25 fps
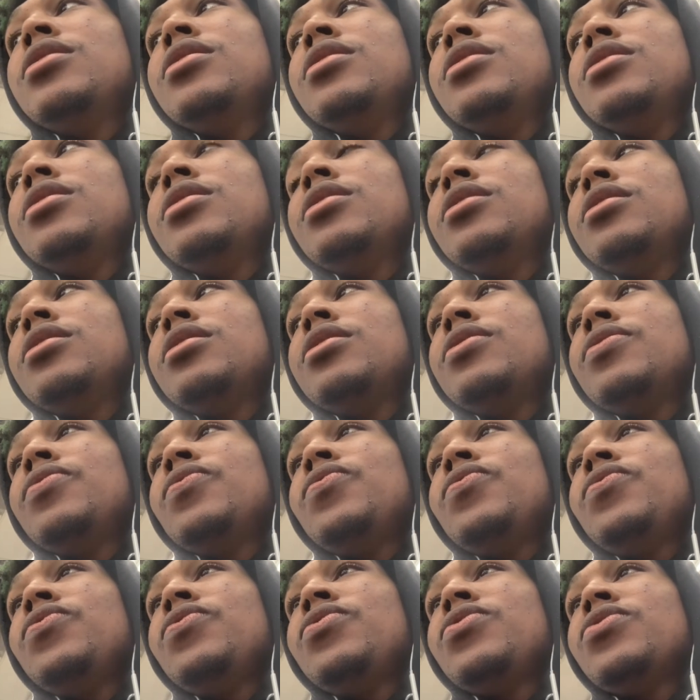
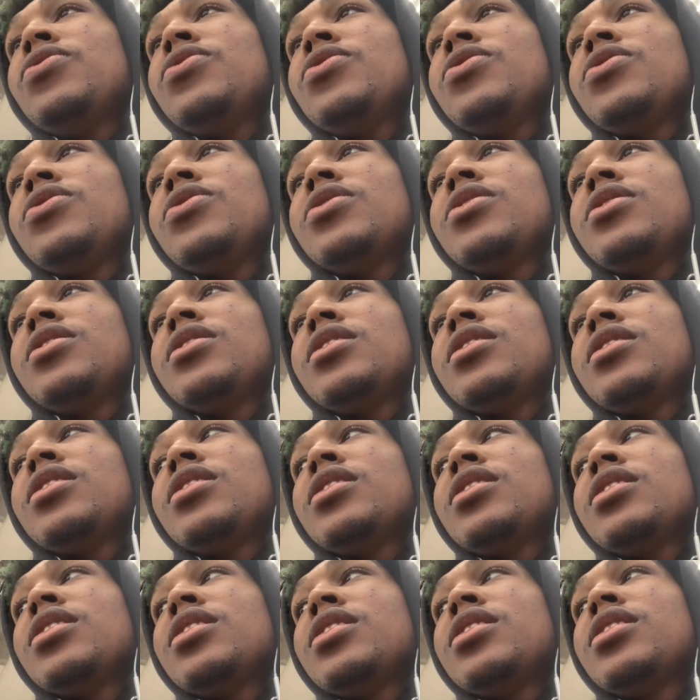
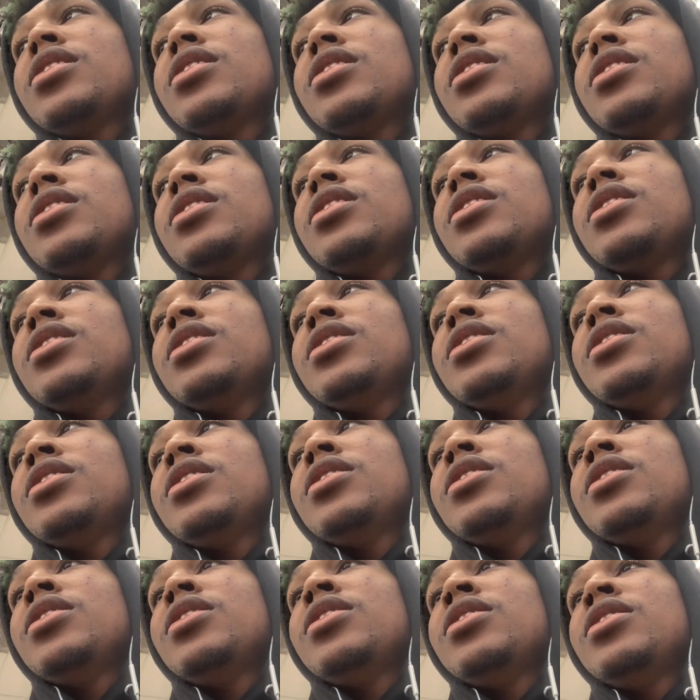
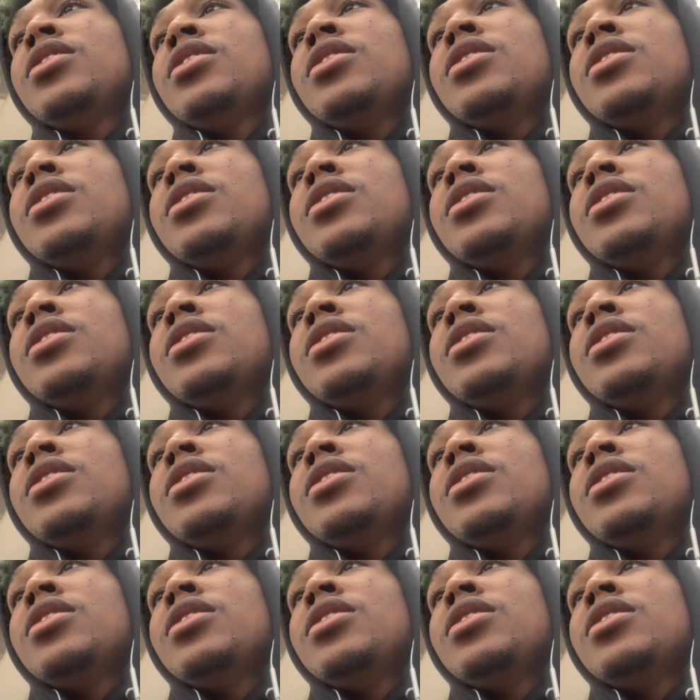No one is speaking in this clip.